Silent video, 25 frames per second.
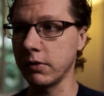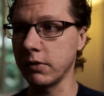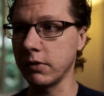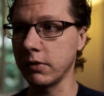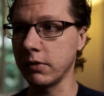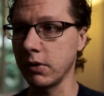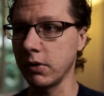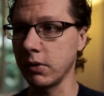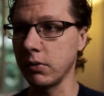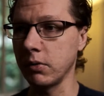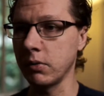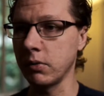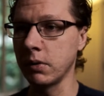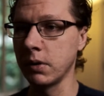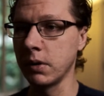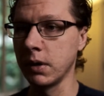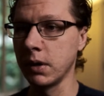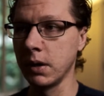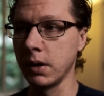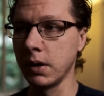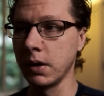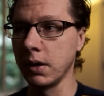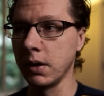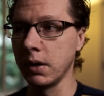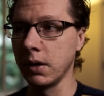So
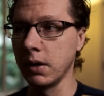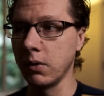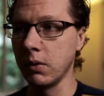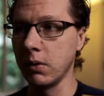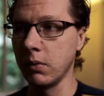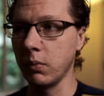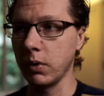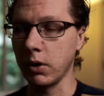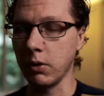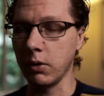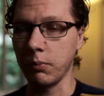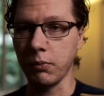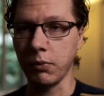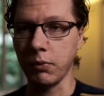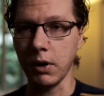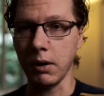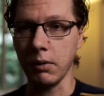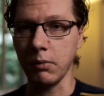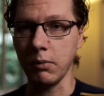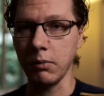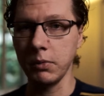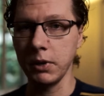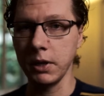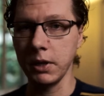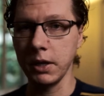what I'll
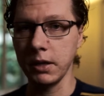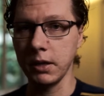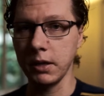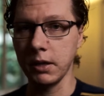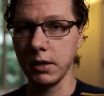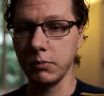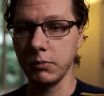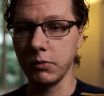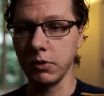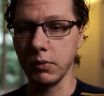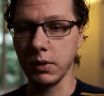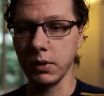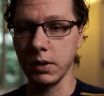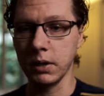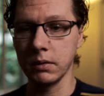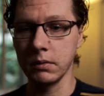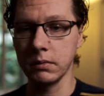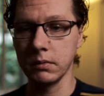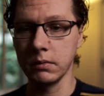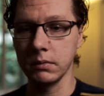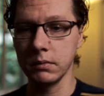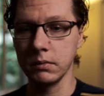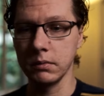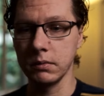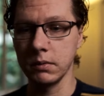probably end up doing
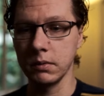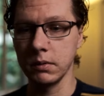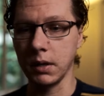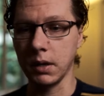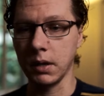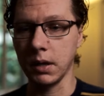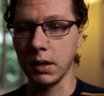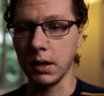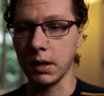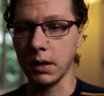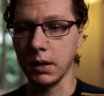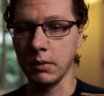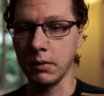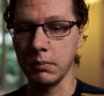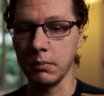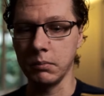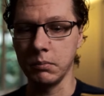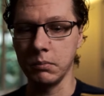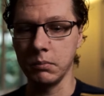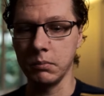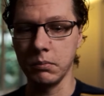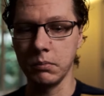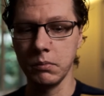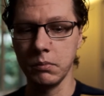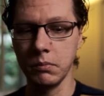
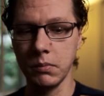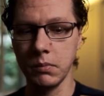um,